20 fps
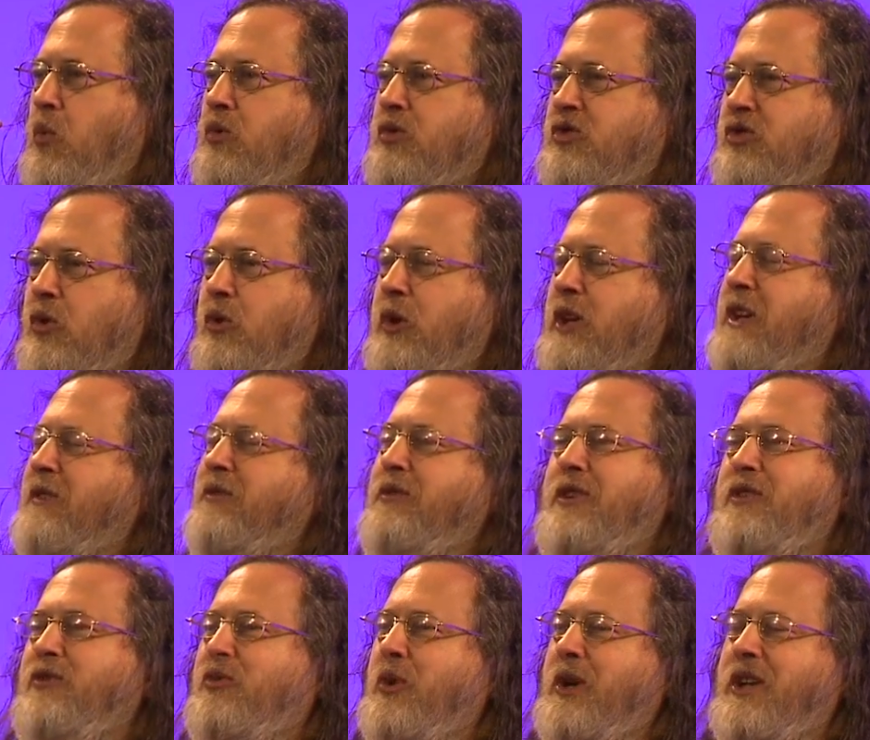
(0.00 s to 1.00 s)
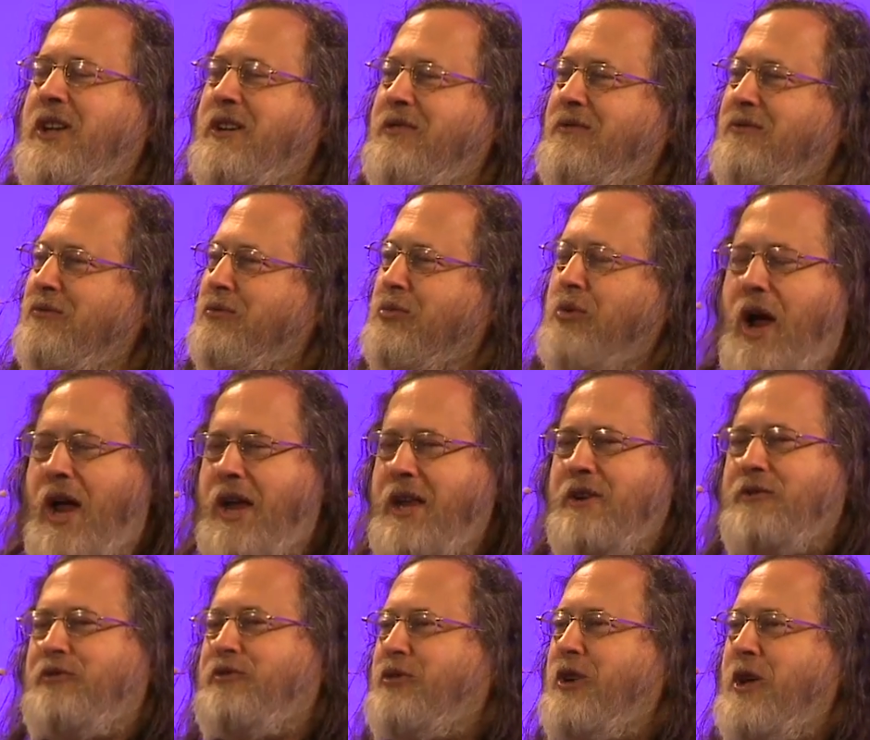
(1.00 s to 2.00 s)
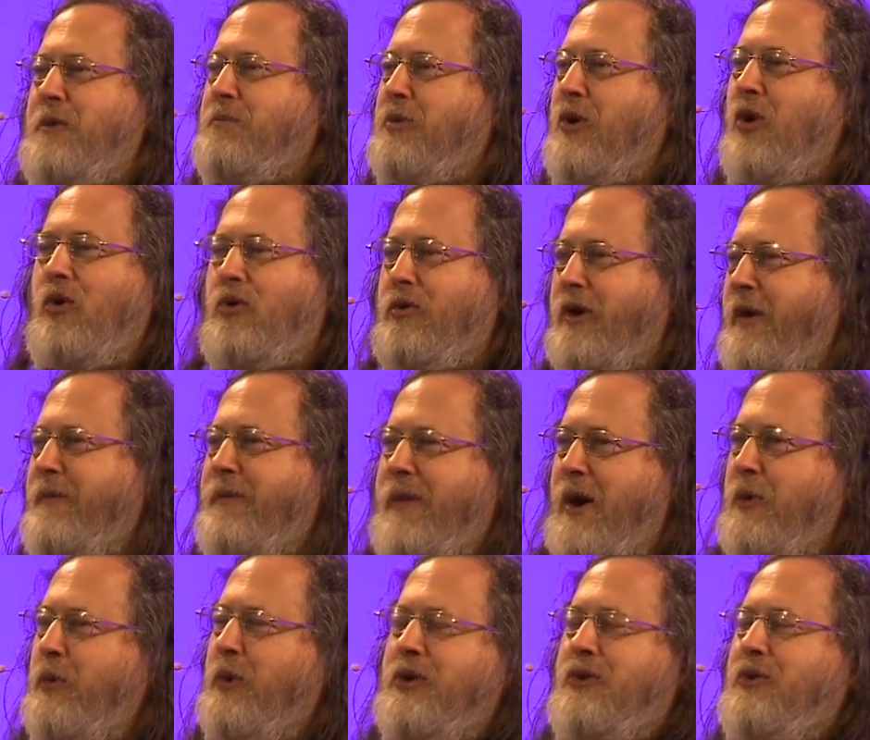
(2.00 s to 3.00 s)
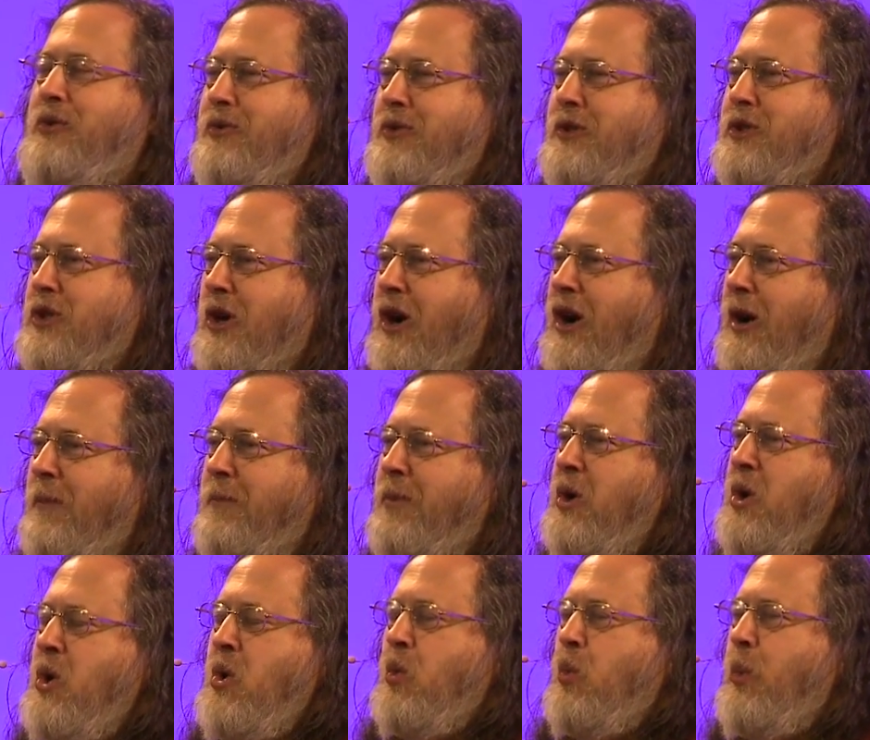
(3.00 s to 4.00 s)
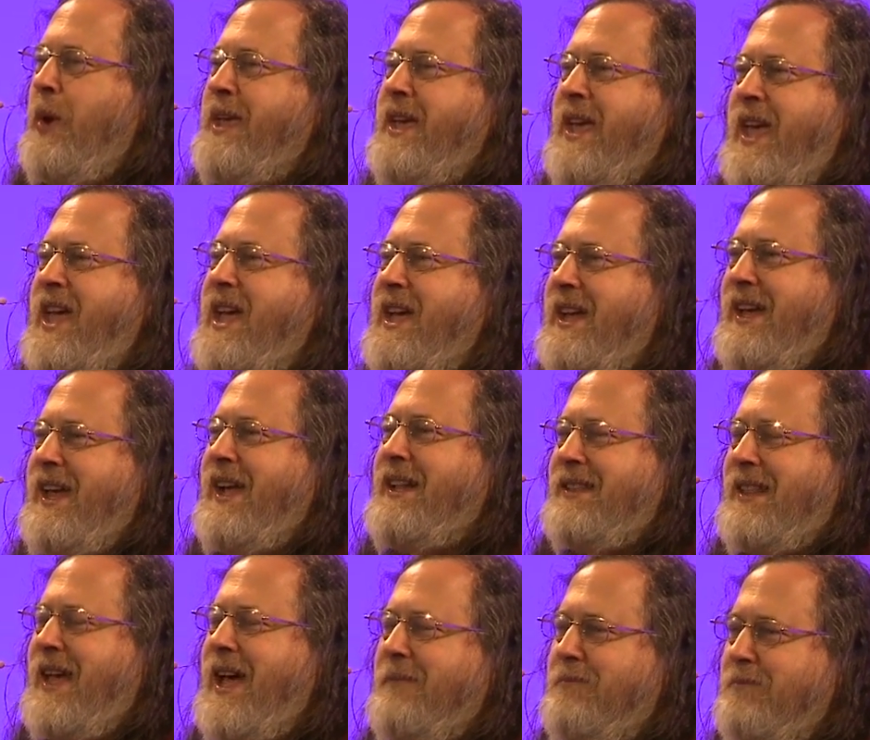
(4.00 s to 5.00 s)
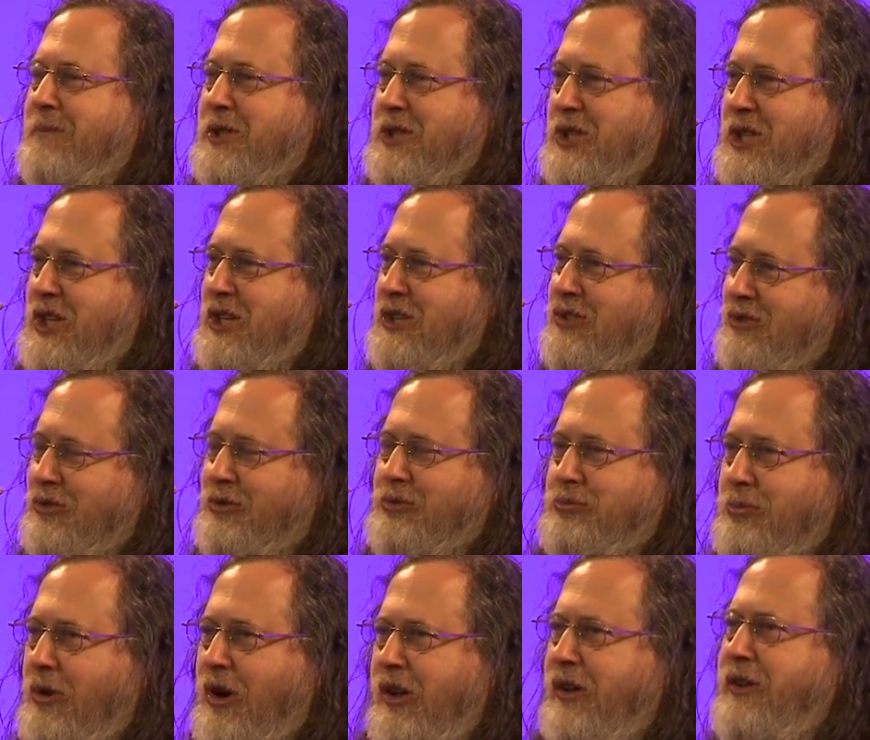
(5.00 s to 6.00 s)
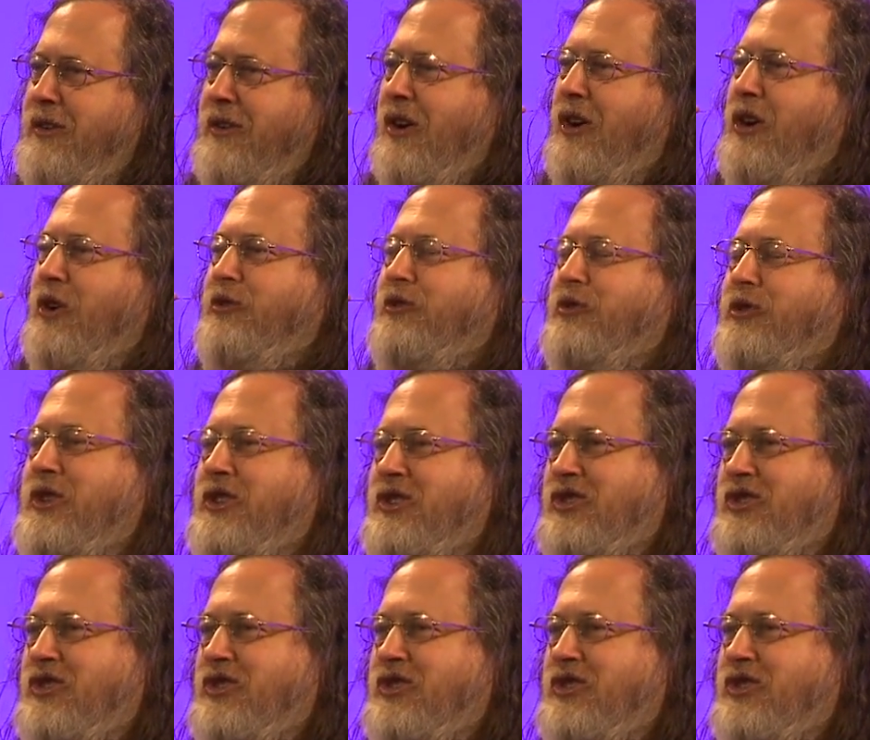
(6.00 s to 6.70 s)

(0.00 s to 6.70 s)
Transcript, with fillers: So even if we write a free program that would do the job, we can't get that machine to run our free